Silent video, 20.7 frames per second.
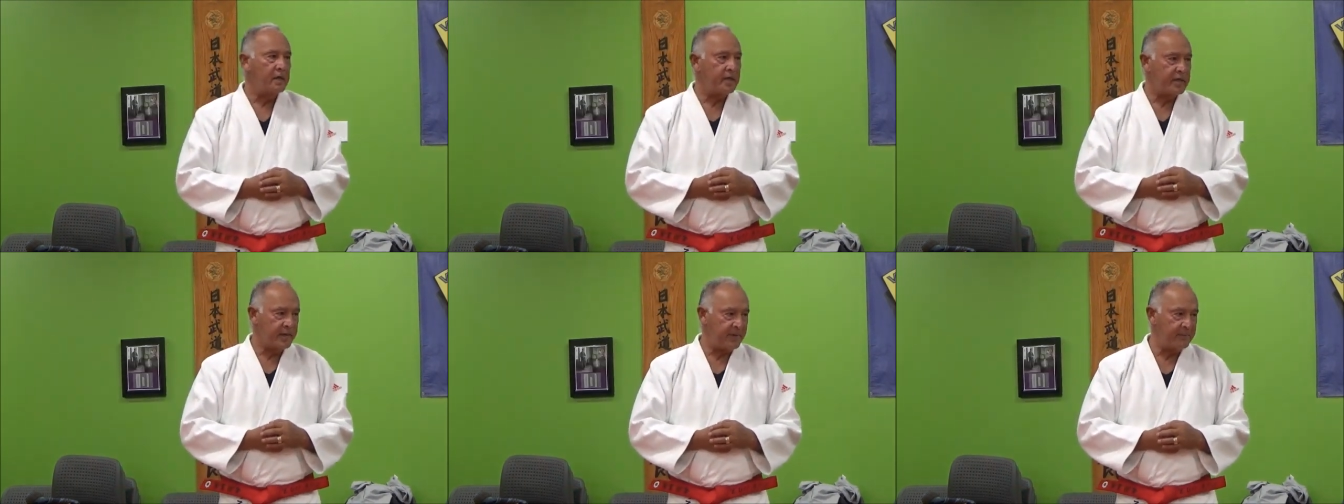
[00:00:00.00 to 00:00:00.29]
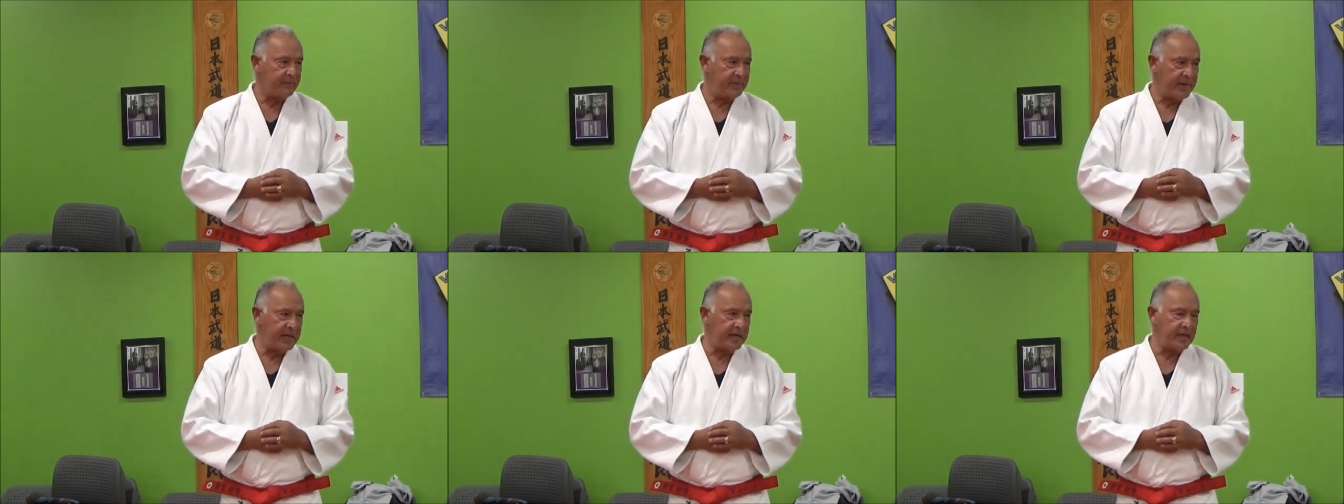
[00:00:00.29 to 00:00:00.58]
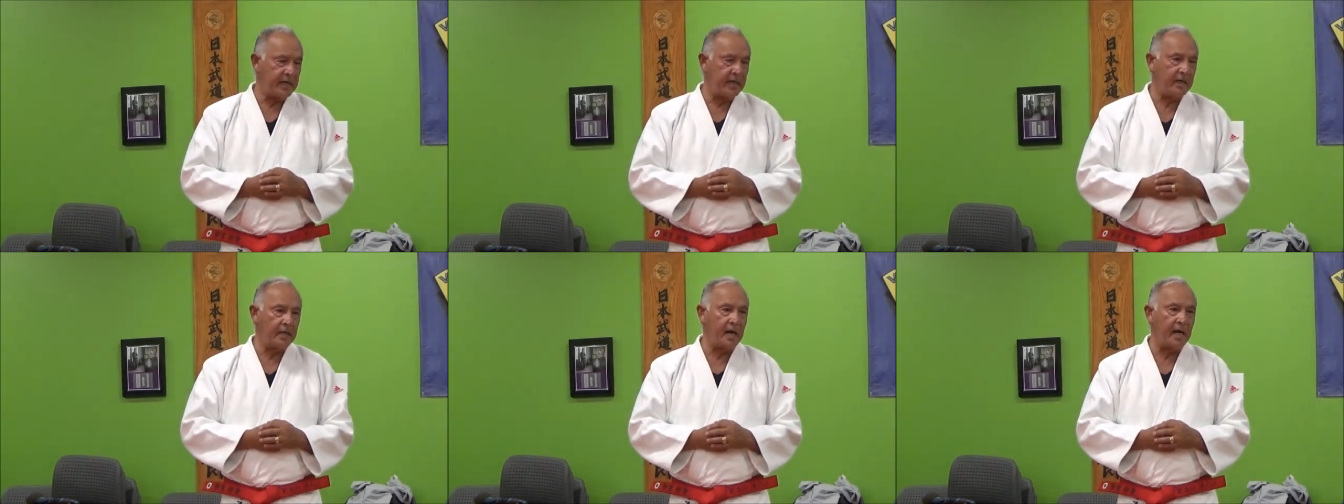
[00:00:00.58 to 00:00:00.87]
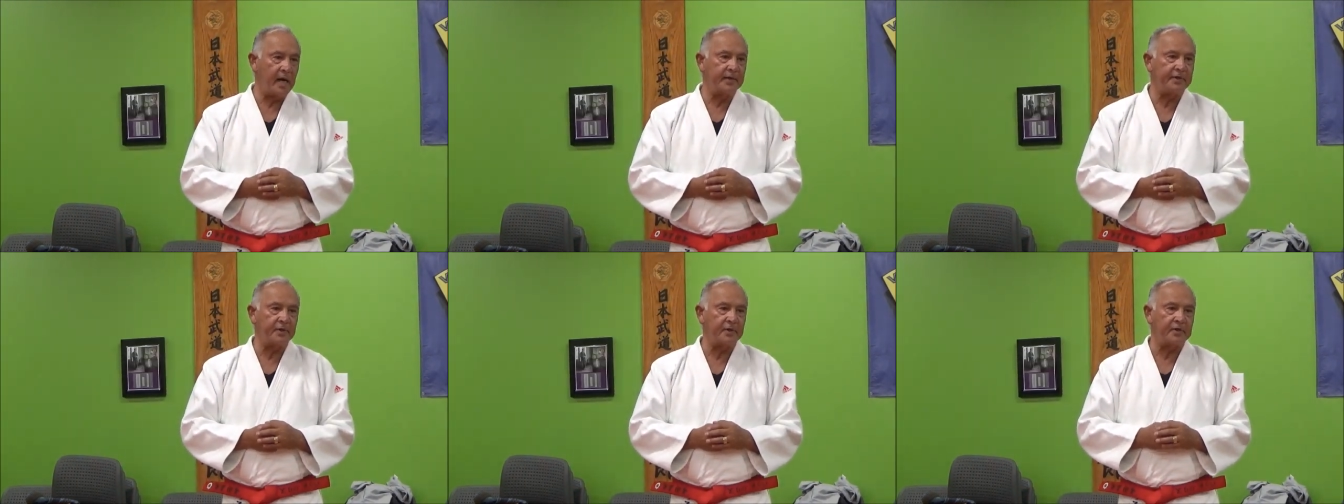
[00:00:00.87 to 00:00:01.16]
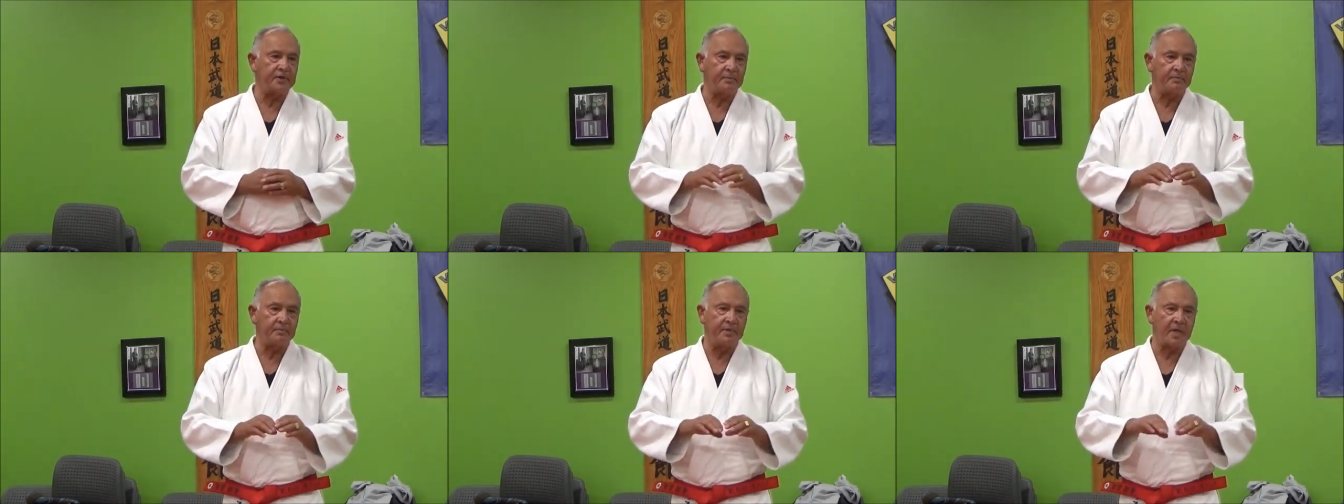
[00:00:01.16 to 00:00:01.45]
competing, I took
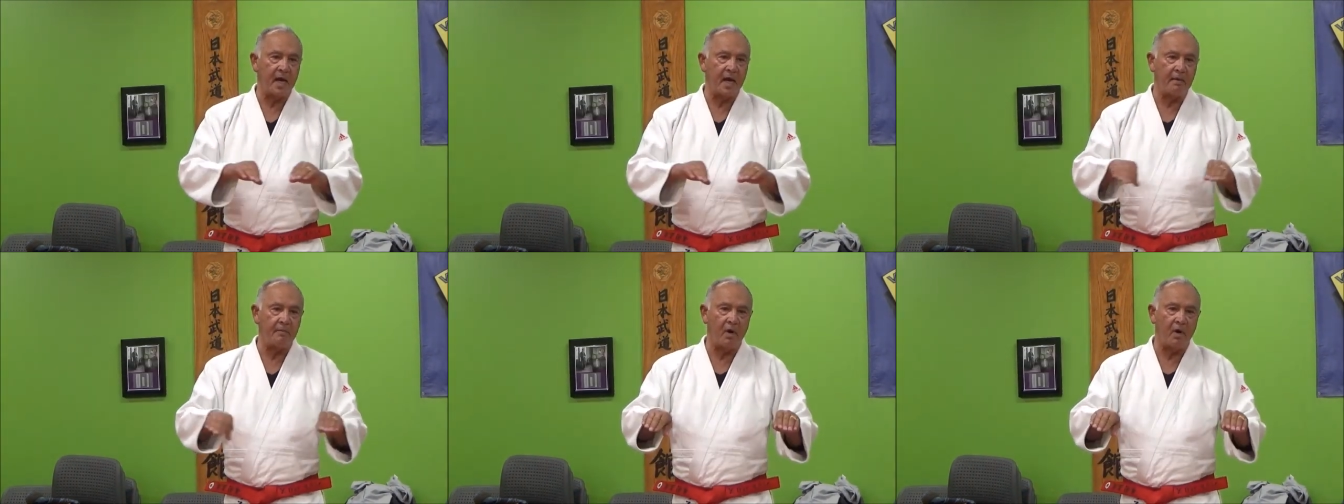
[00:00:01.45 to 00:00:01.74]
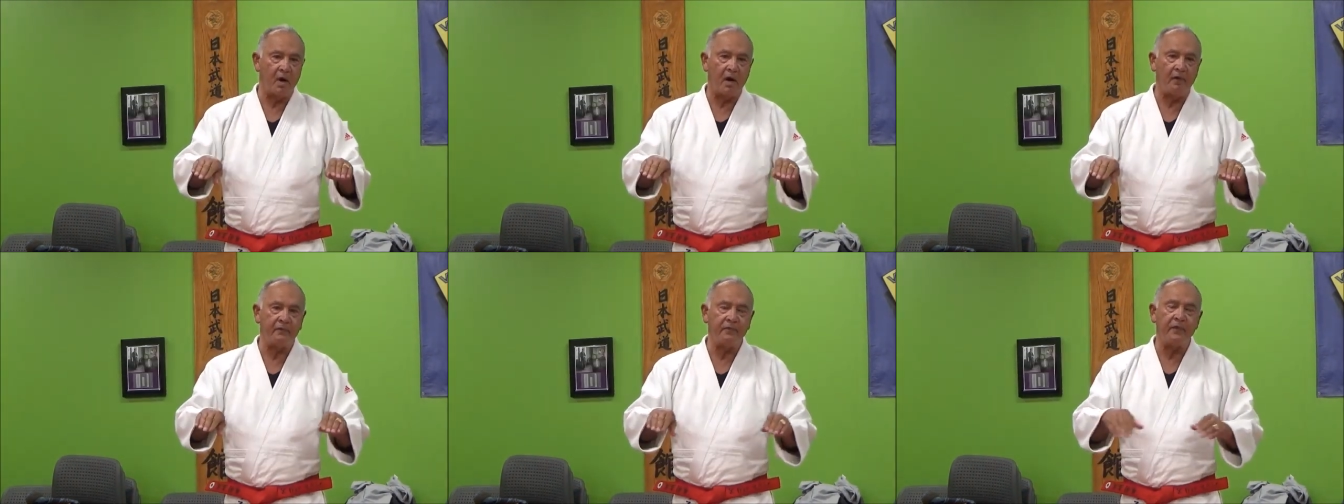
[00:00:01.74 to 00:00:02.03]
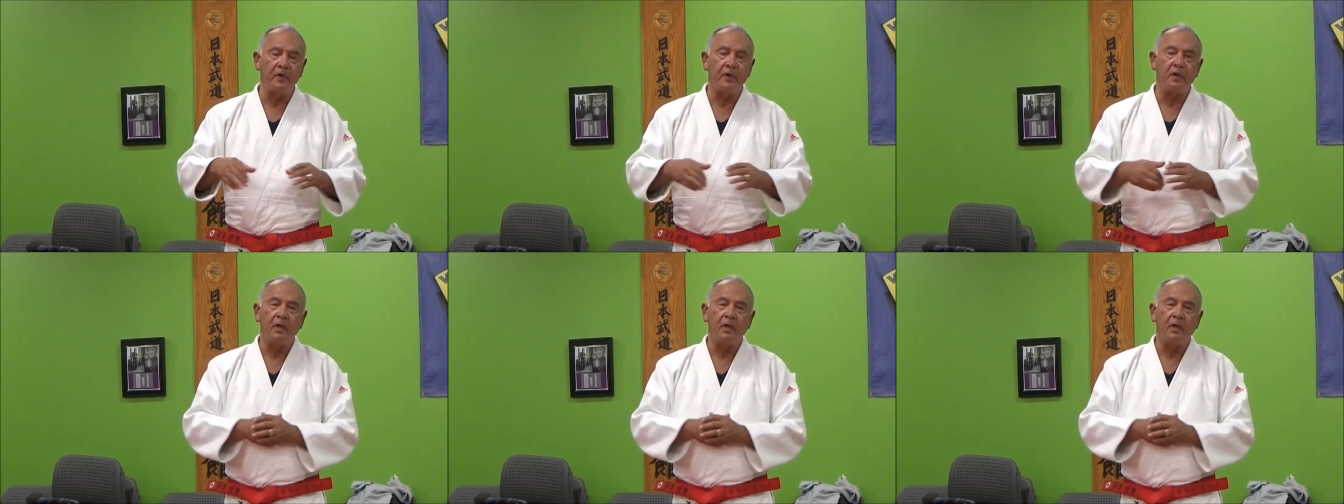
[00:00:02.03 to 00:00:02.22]
some time off